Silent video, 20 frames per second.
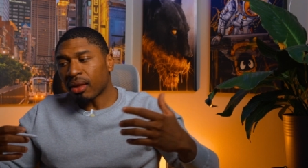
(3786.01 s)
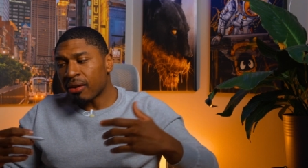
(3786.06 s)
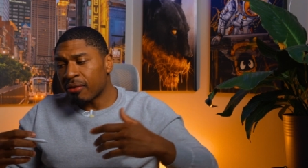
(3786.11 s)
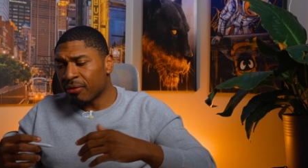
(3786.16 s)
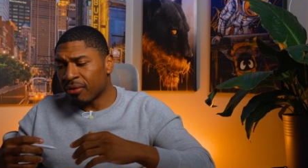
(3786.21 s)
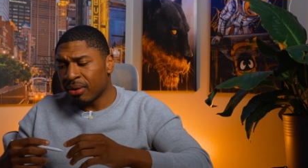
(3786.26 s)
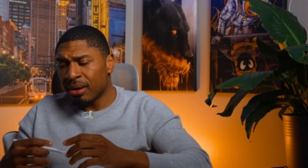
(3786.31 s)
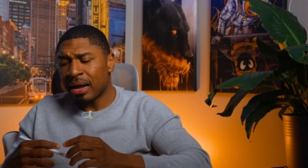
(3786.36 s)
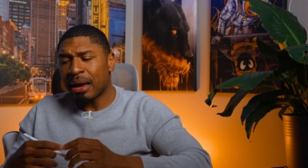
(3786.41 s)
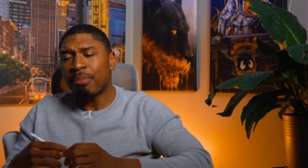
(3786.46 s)

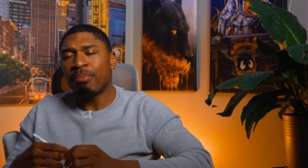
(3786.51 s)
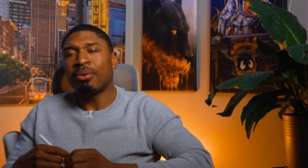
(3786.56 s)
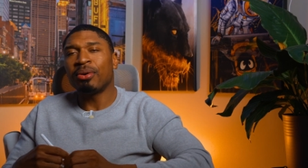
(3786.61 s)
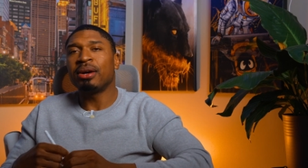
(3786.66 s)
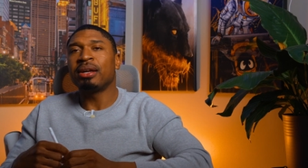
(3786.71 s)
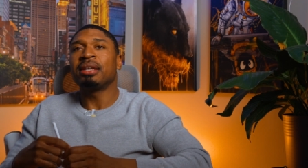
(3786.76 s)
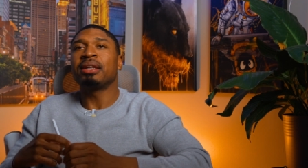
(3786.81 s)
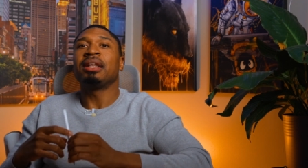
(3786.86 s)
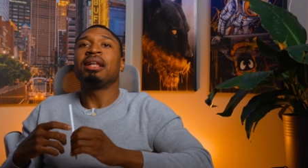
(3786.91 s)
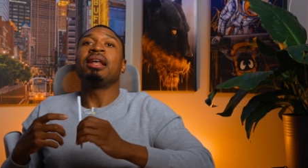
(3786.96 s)
From that
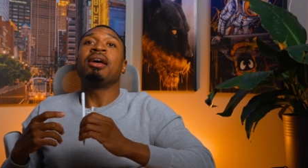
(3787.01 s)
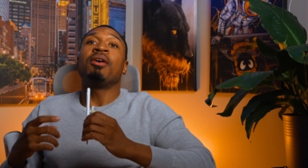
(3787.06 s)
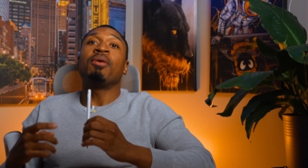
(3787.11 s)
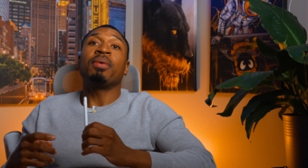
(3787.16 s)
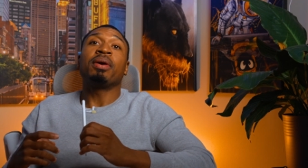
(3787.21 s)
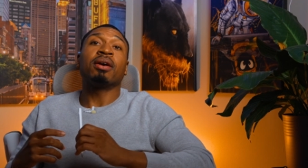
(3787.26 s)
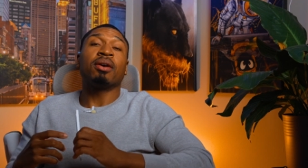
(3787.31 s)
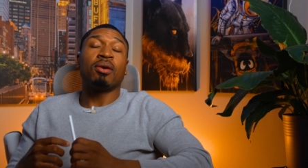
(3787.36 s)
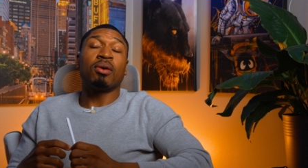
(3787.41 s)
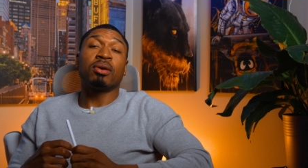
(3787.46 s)
point,
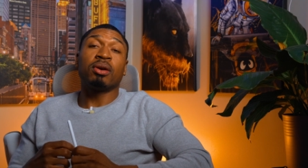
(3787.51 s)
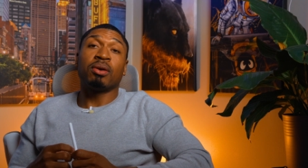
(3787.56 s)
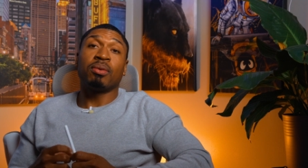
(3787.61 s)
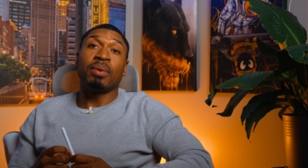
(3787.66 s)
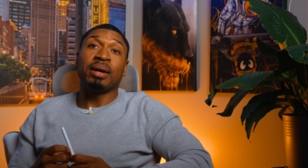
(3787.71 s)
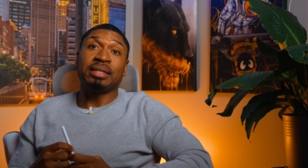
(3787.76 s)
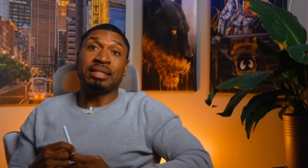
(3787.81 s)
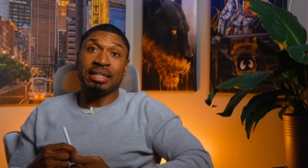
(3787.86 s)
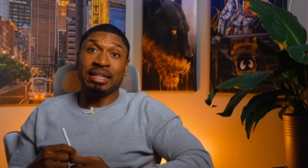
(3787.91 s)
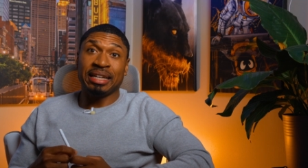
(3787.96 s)
we are on our
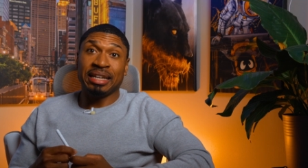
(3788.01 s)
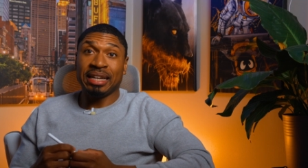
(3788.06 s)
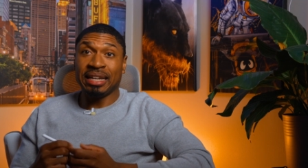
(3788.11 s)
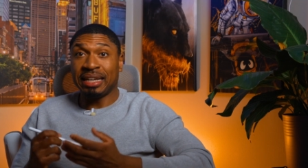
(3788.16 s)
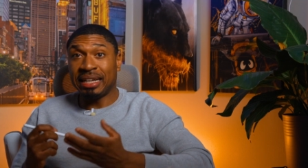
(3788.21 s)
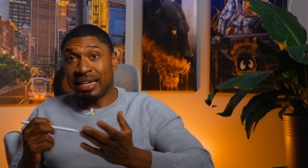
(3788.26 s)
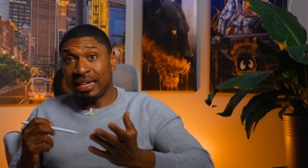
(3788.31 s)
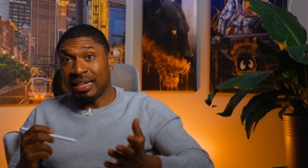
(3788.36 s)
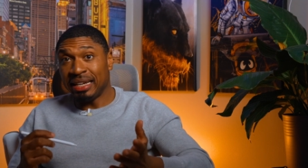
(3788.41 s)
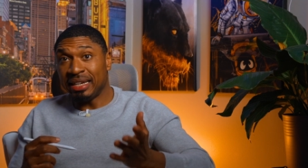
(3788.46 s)
way to getting
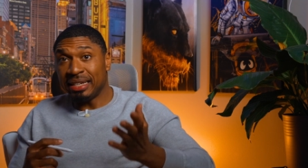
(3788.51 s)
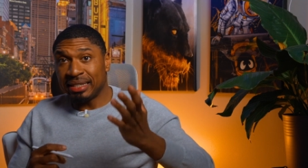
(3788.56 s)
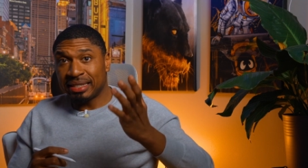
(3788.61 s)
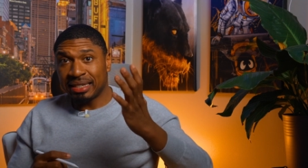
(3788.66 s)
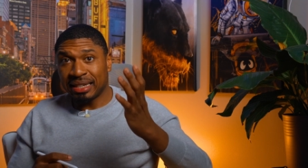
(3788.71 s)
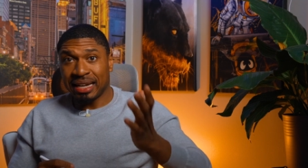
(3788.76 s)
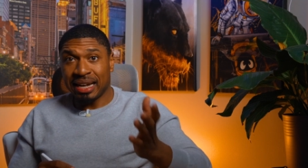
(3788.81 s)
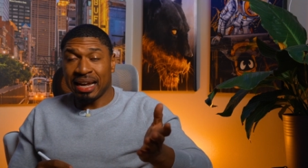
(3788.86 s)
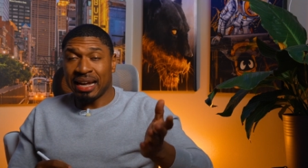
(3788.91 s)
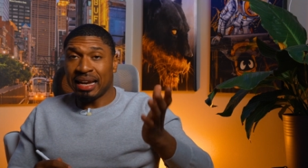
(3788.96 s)
keys
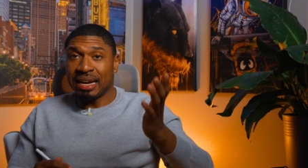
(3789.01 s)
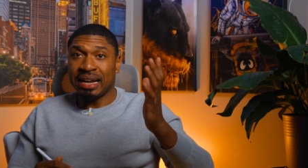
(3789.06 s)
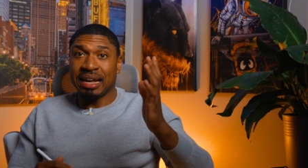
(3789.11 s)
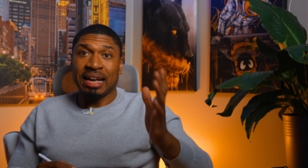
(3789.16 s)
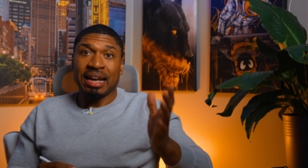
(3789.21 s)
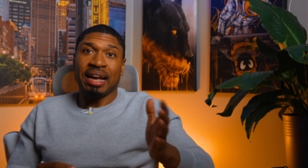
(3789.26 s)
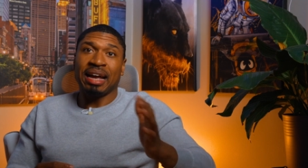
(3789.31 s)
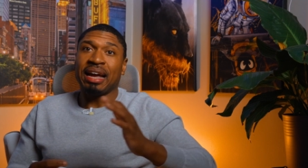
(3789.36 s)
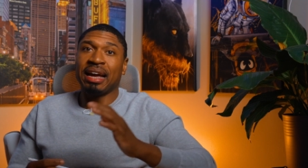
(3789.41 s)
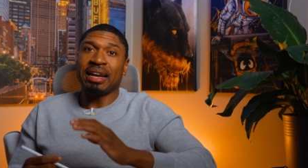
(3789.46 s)
in
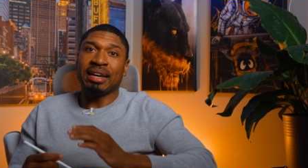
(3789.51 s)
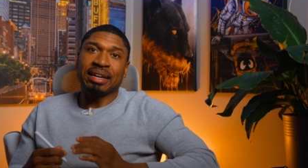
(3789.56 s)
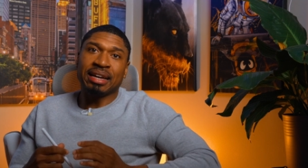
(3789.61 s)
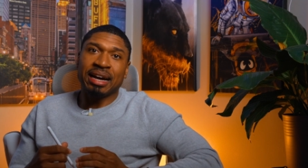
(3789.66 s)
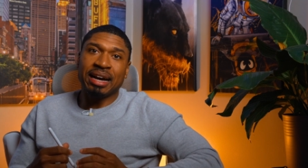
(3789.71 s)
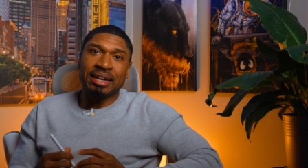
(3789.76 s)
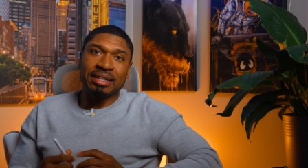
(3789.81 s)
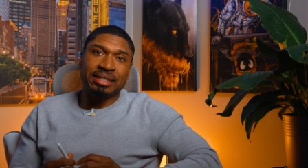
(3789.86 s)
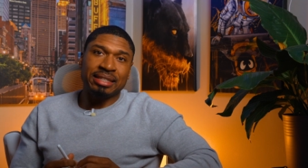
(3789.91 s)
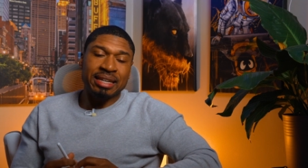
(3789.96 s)
hand,
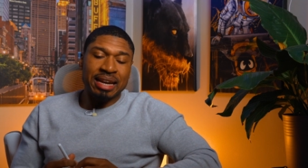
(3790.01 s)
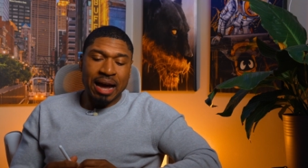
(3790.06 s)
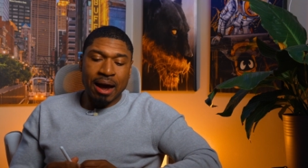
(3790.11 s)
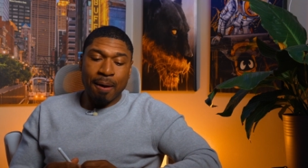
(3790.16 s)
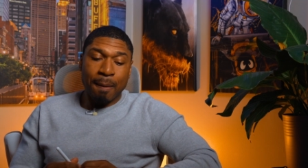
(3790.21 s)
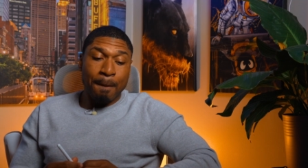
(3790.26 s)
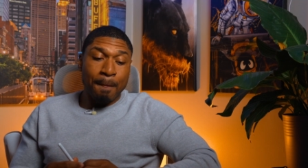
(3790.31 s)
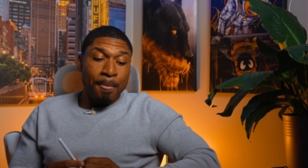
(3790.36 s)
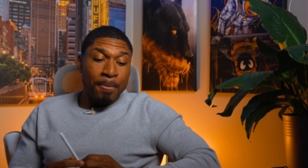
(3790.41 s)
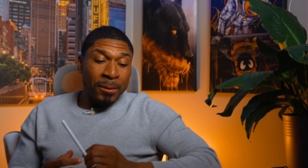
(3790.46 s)
guys. Now,
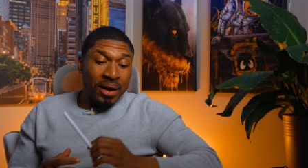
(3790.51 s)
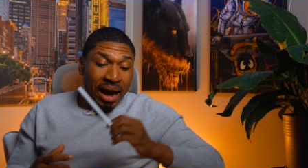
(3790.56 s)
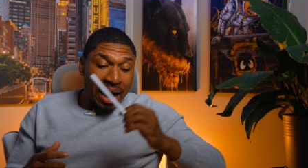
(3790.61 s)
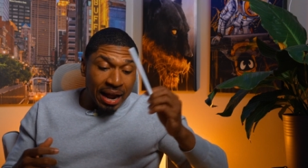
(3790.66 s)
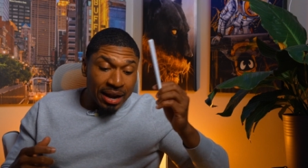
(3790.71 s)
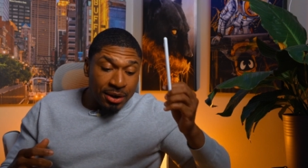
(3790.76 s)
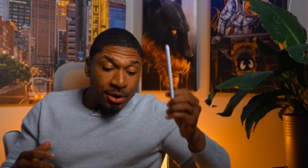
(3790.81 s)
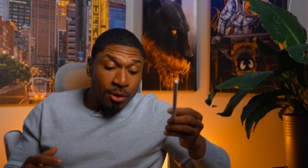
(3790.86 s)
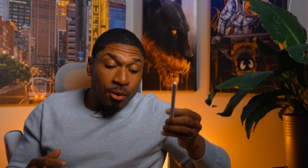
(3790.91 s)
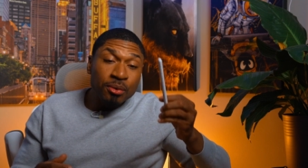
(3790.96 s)
I
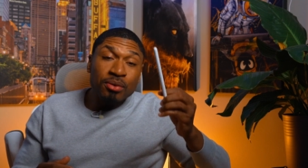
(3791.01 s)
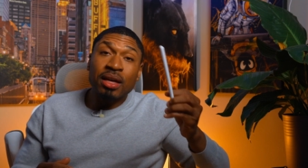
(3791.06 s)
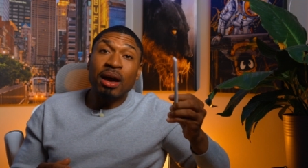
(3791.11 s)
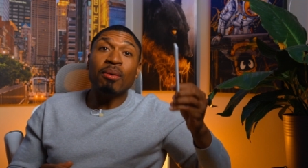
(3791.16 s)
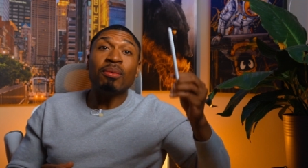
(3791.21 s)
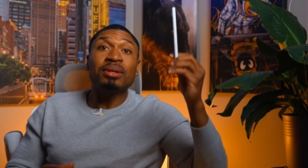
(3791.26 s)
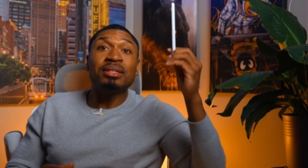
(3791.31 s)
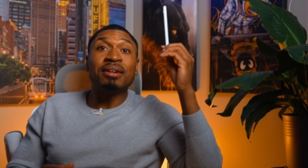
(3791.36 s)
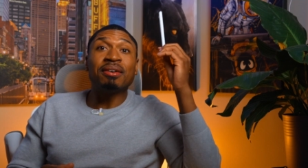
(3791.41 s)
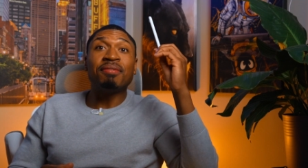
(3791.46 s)
know that
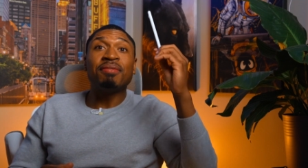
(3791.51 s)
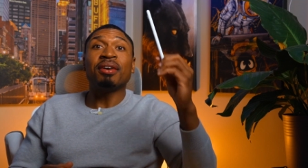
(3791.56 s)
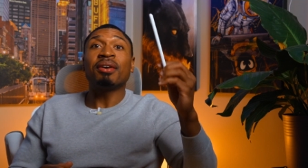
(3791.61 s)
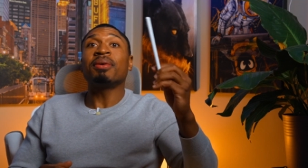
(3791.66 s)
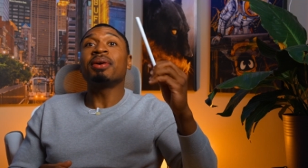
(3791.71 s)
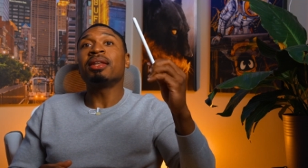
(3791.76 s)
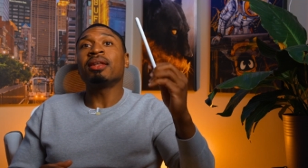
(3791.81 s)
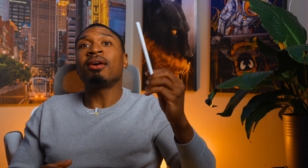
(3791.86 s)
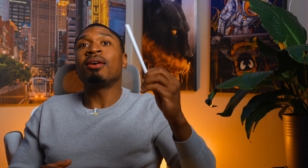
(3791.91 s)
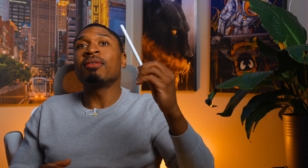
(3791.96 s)
was a
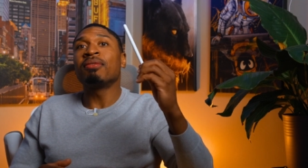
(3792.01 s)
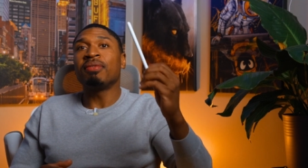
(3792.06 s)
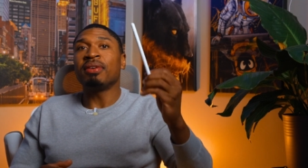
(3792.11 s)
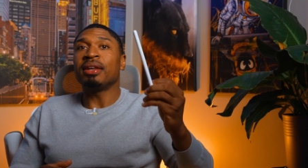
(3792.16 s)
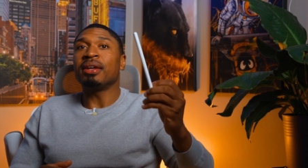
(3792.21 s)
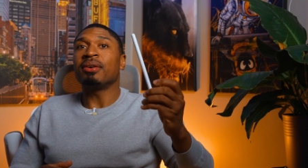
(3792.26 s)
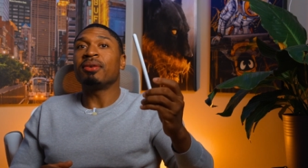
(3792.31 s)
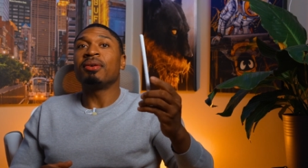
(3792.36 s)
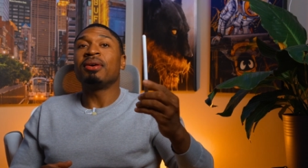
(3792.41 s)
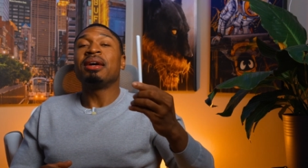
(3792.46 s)
very long
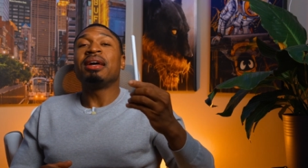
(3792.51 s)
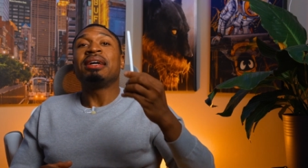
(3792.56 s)
video.